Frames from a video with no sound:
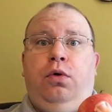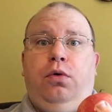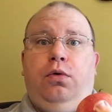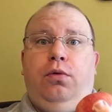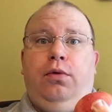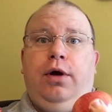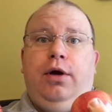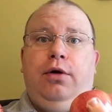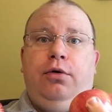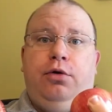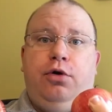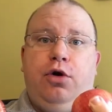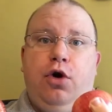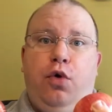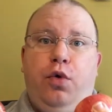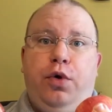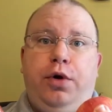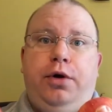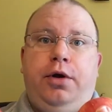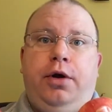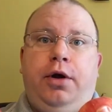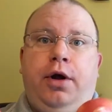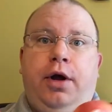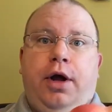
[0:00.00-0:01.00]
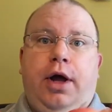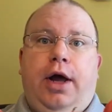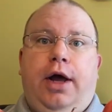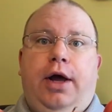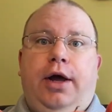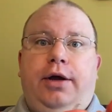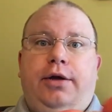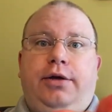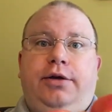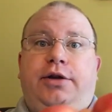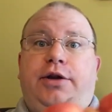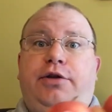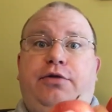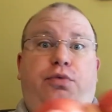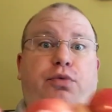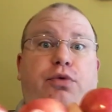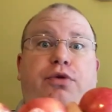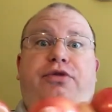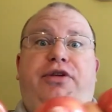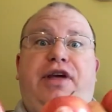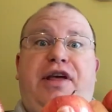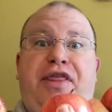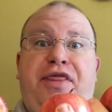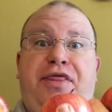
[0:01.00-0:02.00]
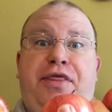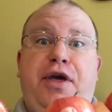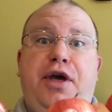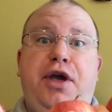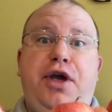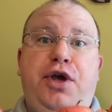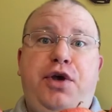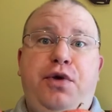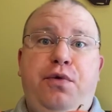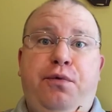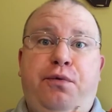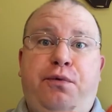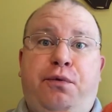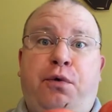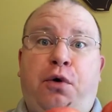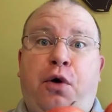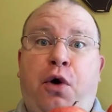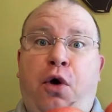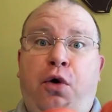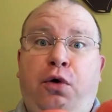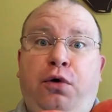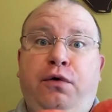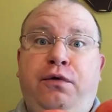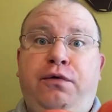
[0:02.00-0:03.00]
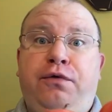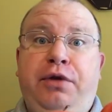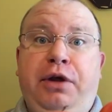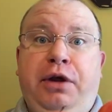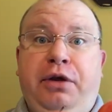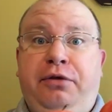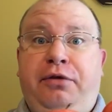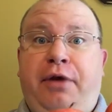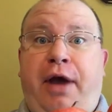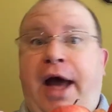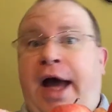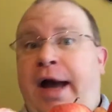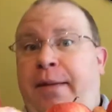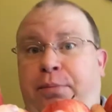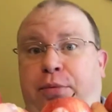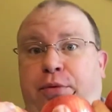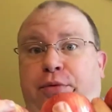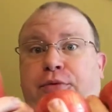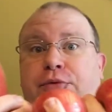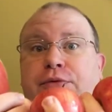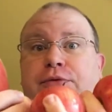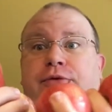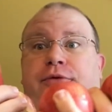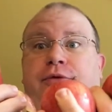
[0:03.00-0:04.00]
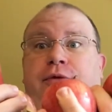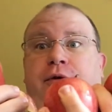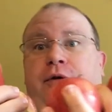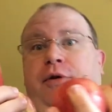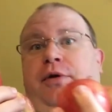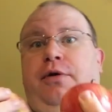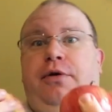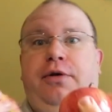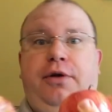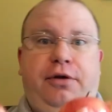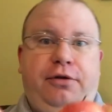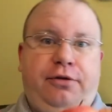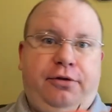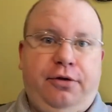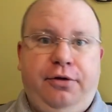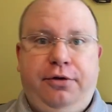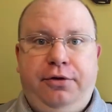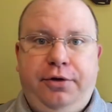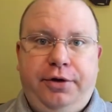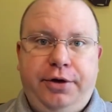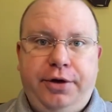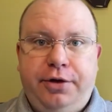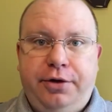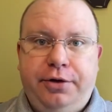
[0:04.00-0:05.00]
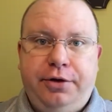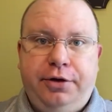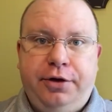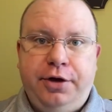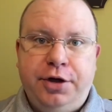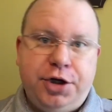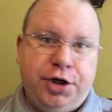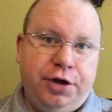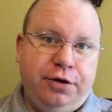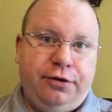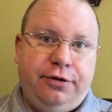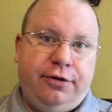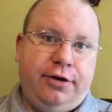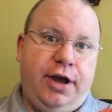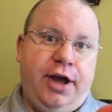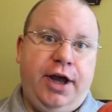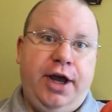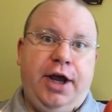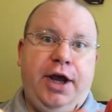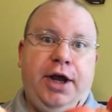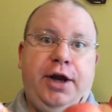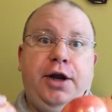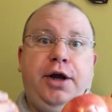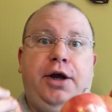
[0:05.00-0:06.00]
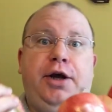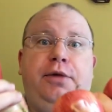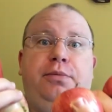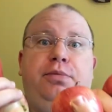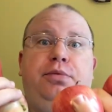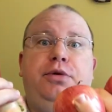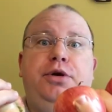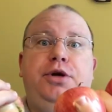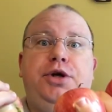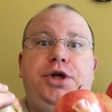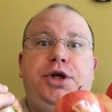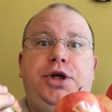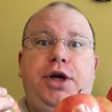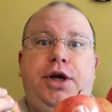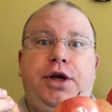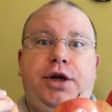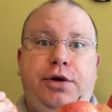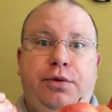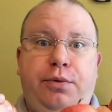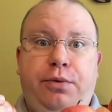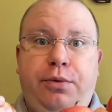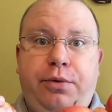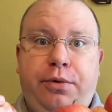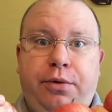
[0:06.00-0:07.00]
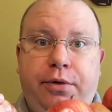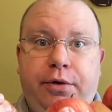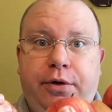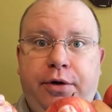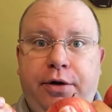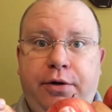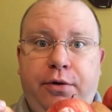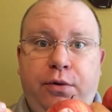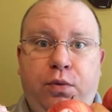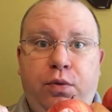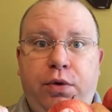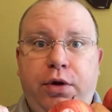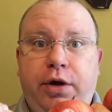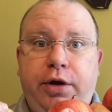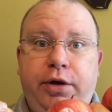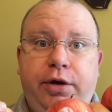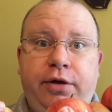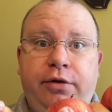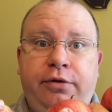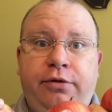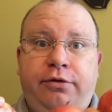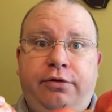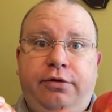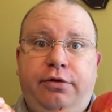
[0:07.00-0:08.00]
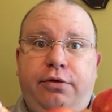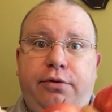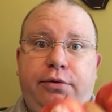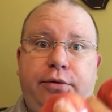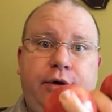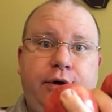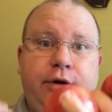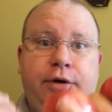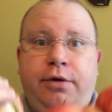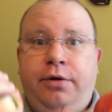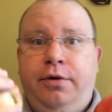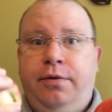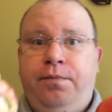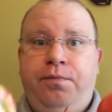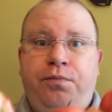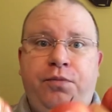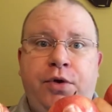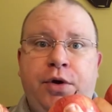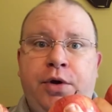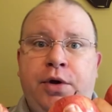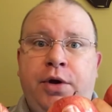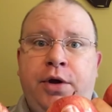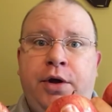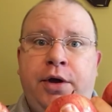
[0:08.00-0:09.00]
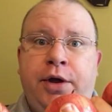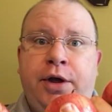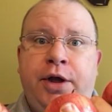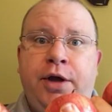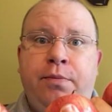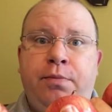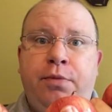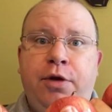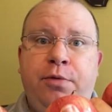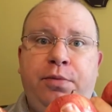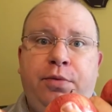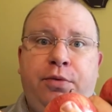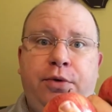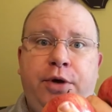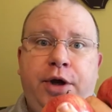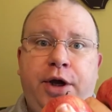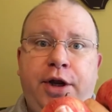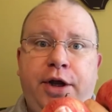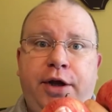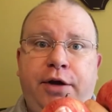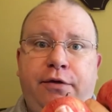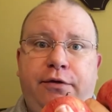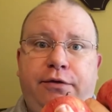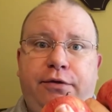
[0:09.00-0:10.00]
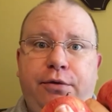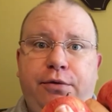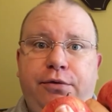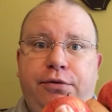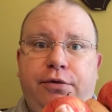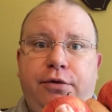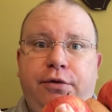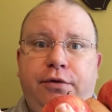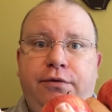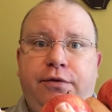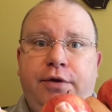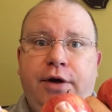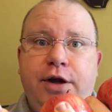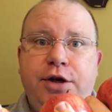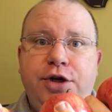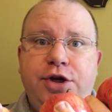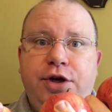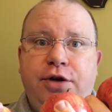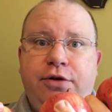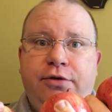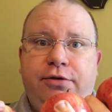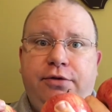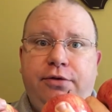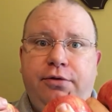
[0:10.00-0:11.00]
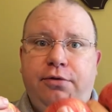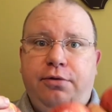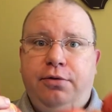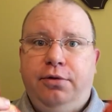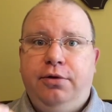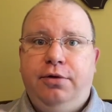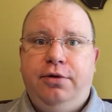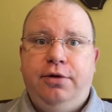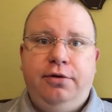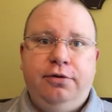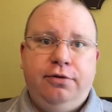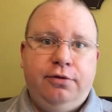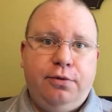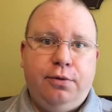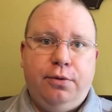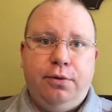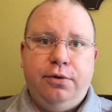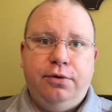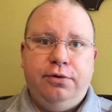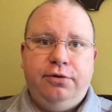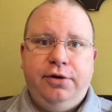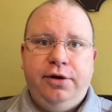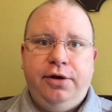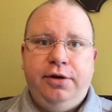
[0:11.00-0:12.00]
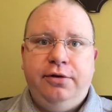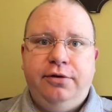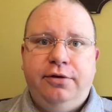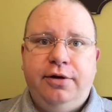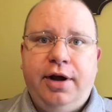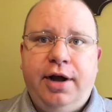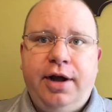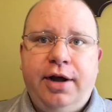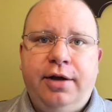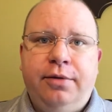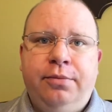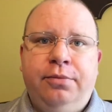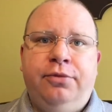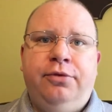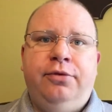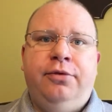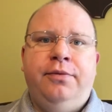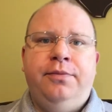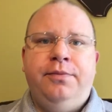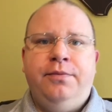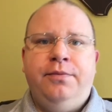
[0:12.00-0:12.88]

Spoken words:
Wow, Kohen, I just want to say thank you for all of these apples. They certainly are delicious, and I appreciate your willingness to get people eating fruits and veggies during these quarantine times.